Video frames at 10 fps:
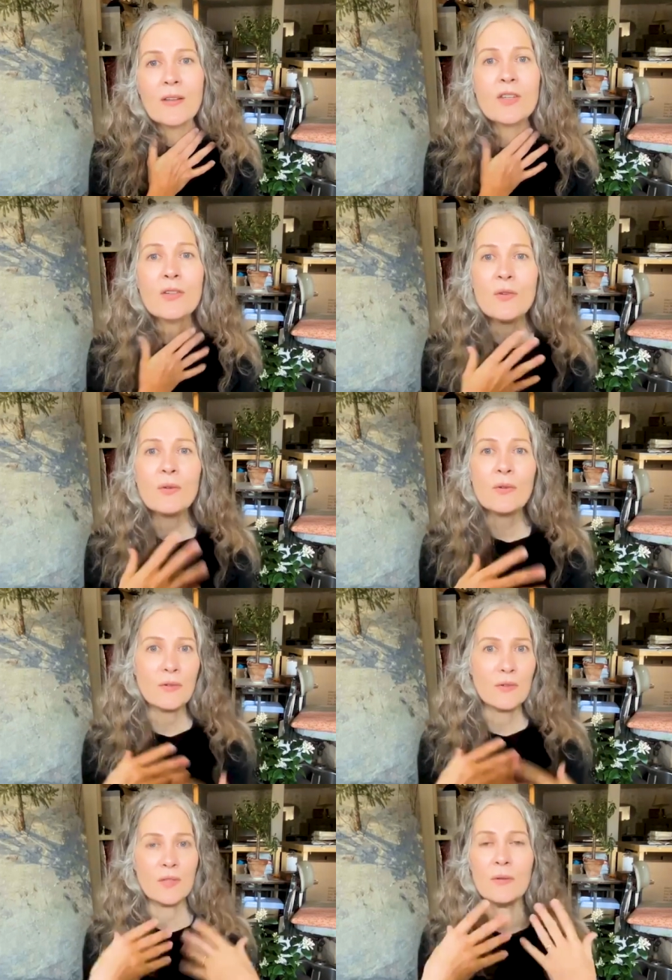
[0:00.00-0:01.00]
to
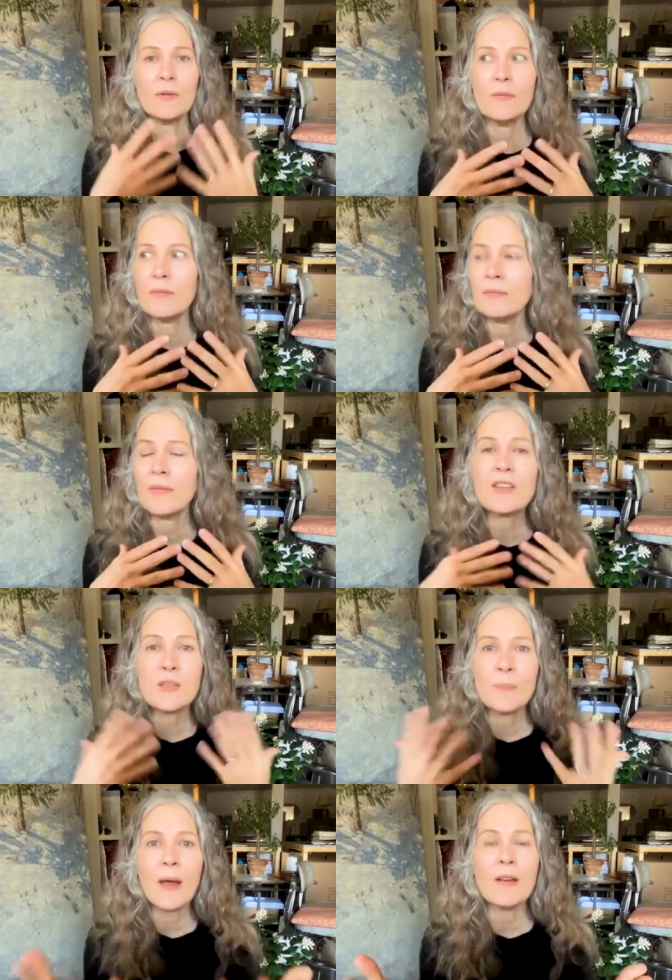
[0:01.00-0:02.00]
to
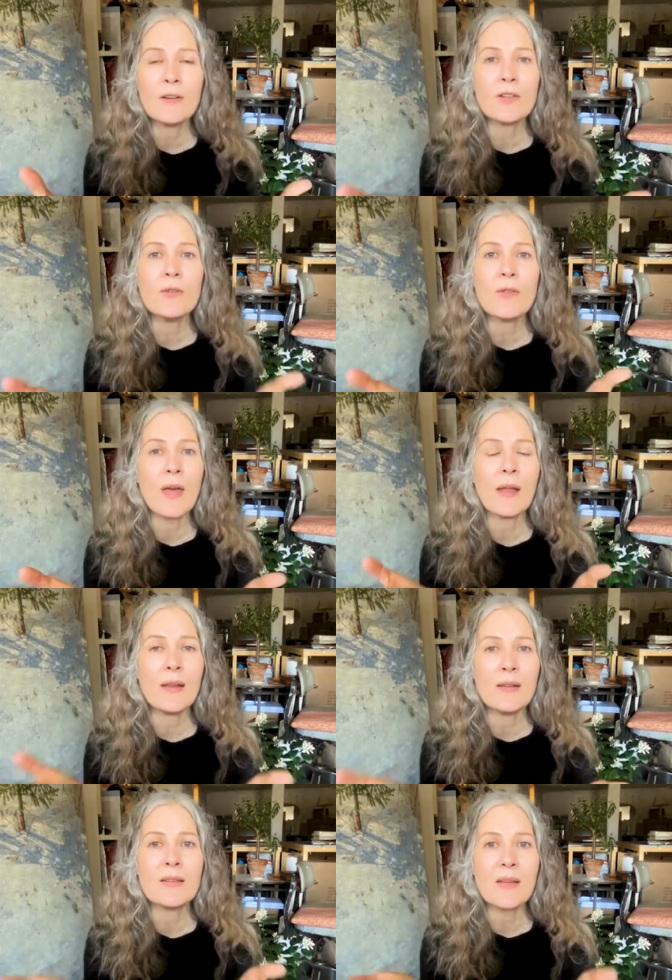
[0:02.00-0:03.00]
aspire to that
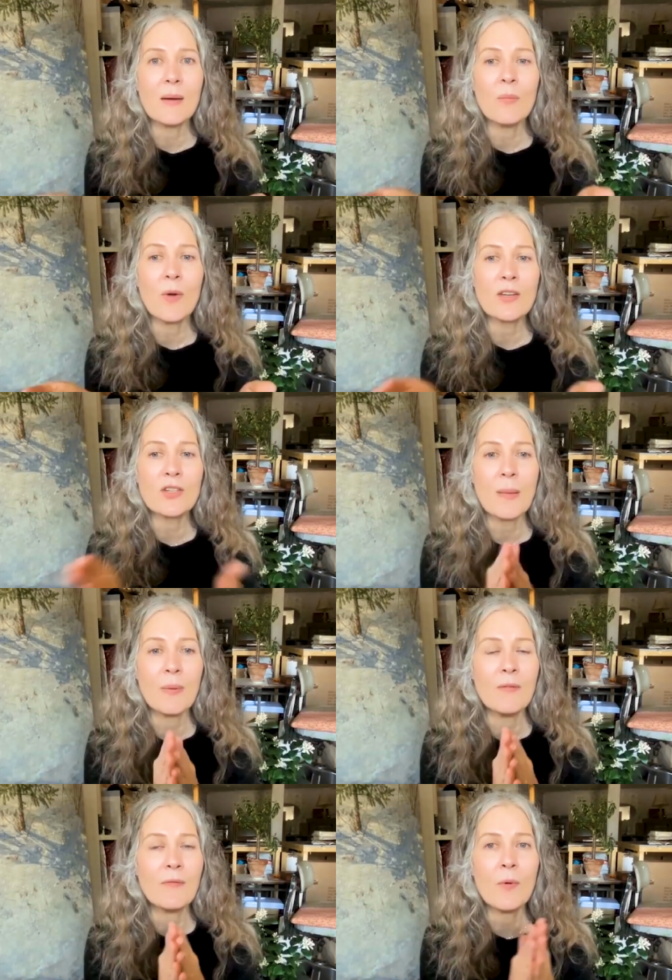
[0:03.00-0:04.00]
in some way
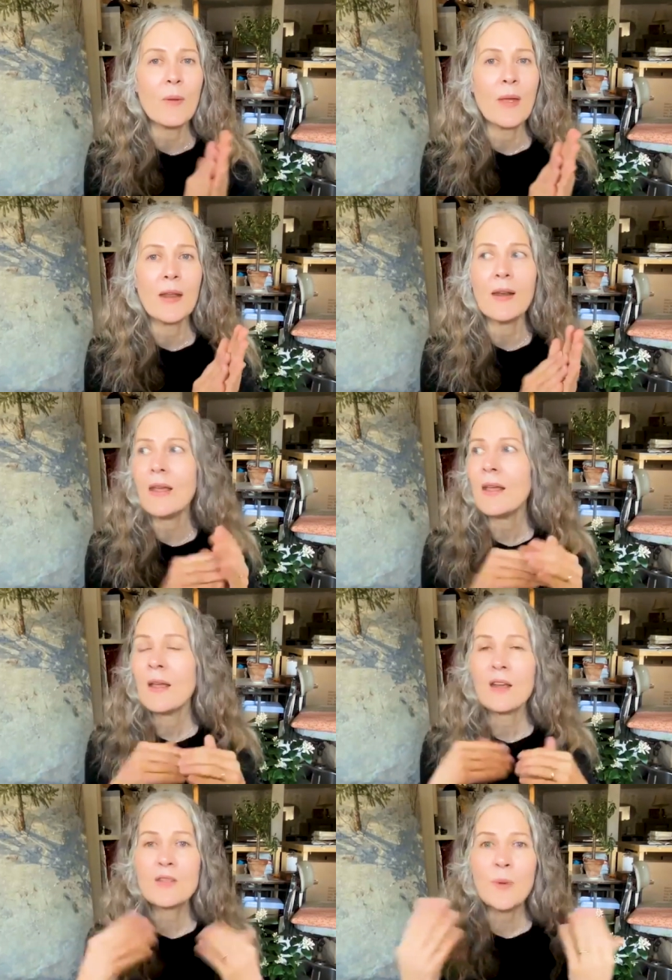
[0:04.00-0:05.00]
shape and form and it
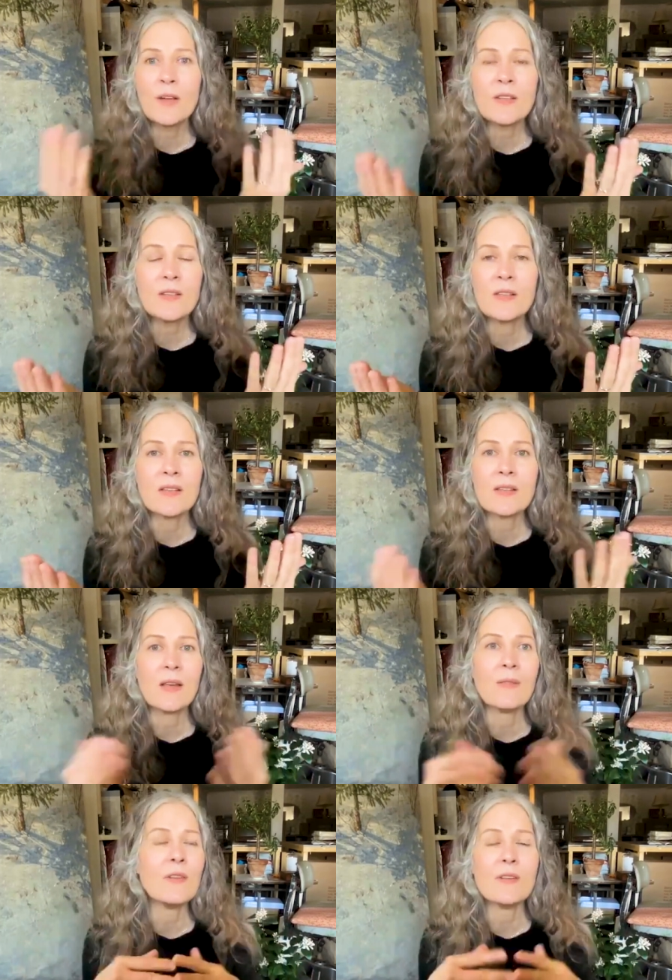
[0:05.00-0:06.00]
expresses
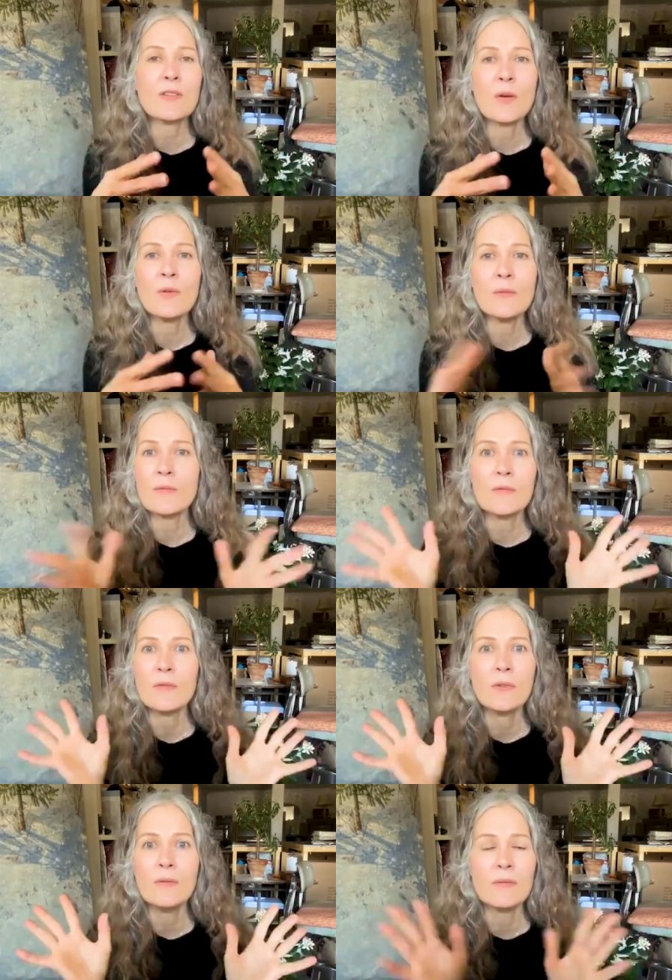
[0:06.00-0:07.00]
itself in so
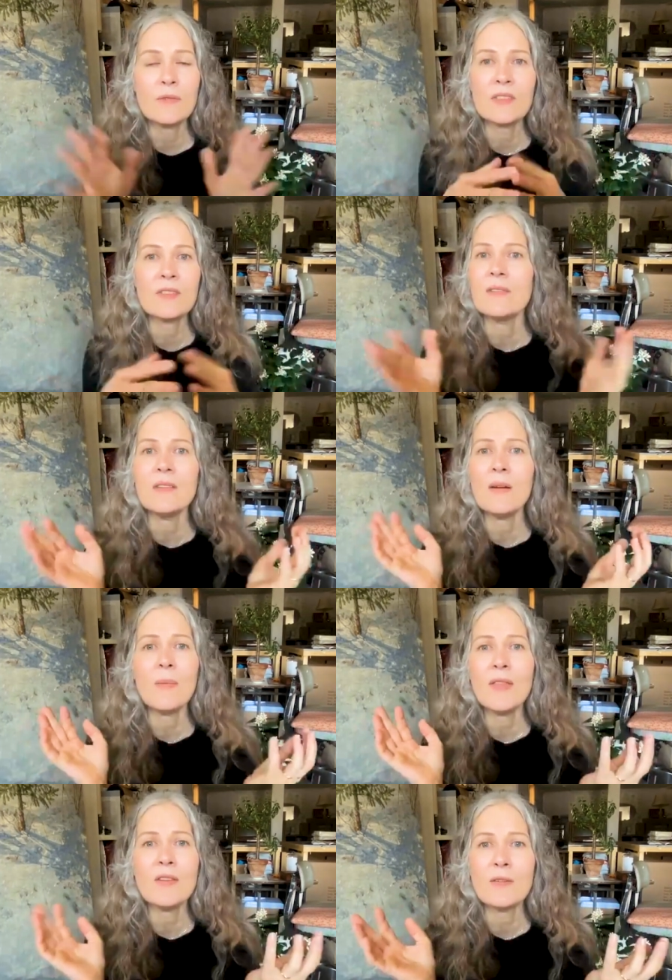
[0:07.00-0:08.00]
you know i
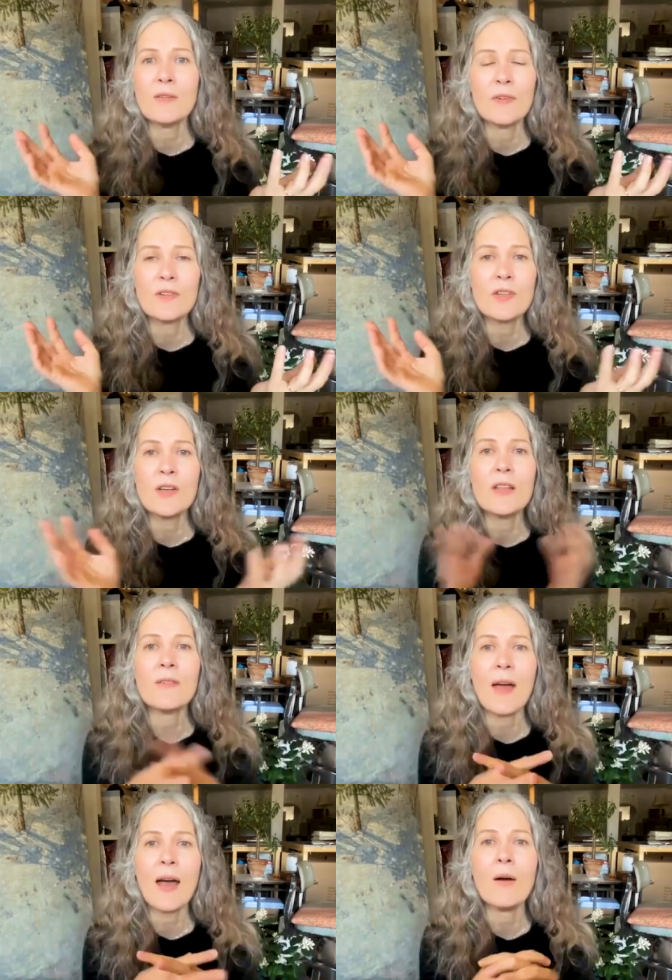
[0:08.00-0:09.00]
mean the diversity of
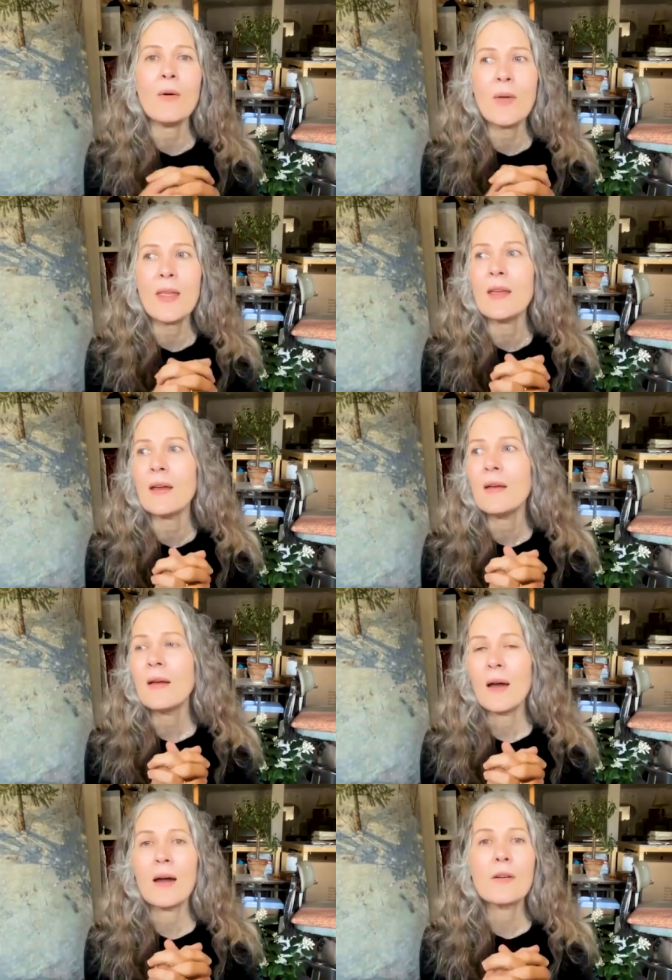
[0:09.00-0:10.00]
how we
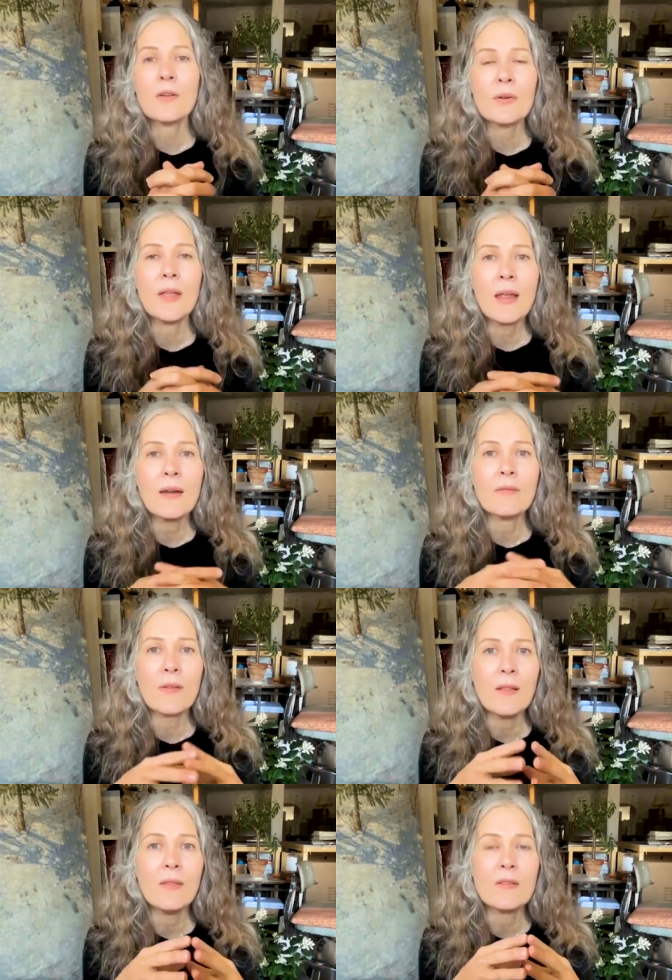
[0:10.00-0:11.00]
are creative
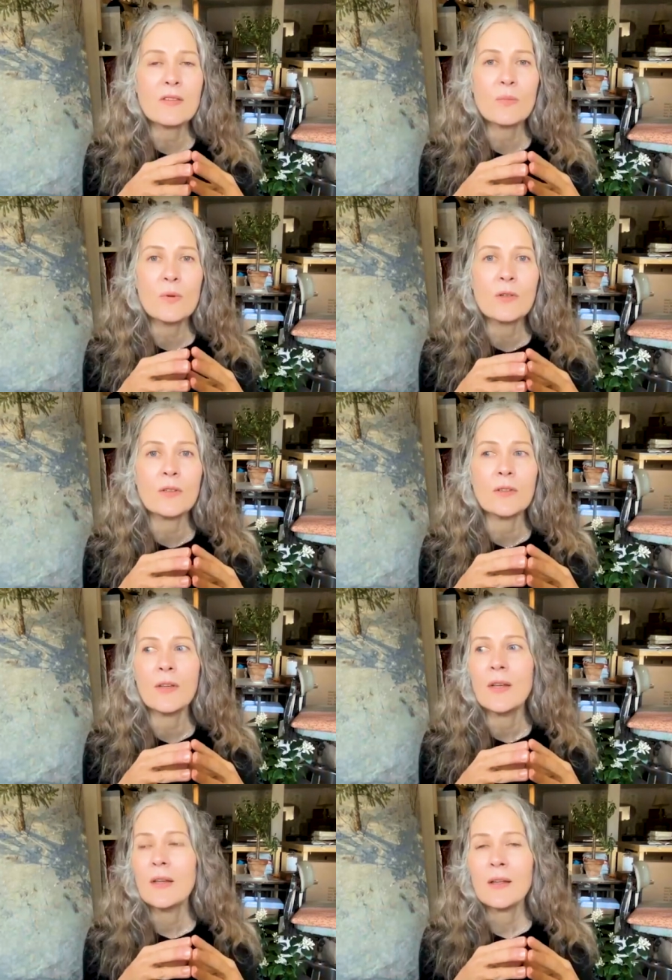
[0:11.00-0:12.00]
in this world
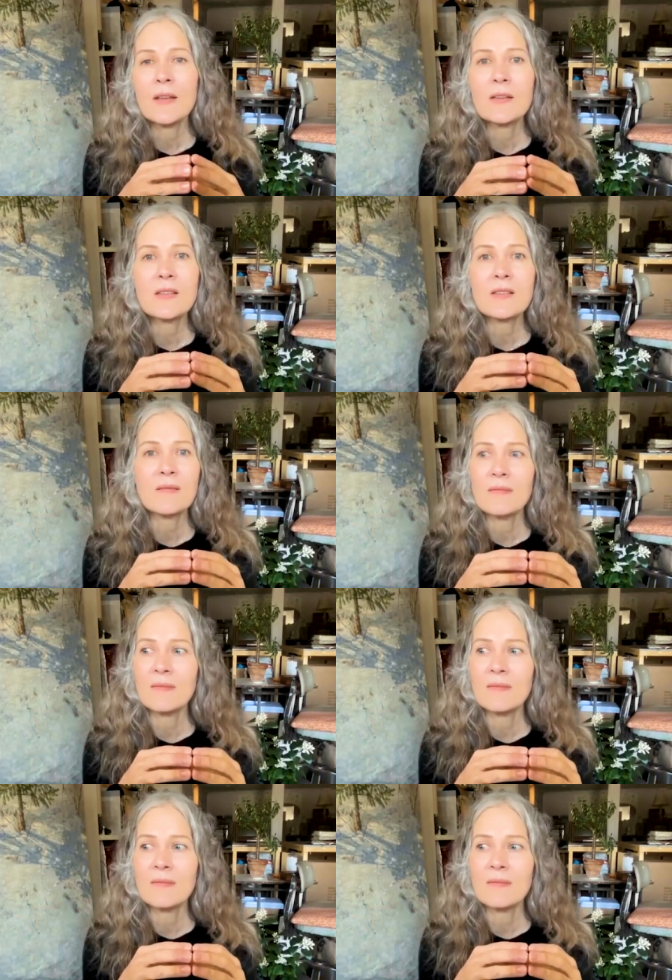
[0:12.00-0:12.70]
is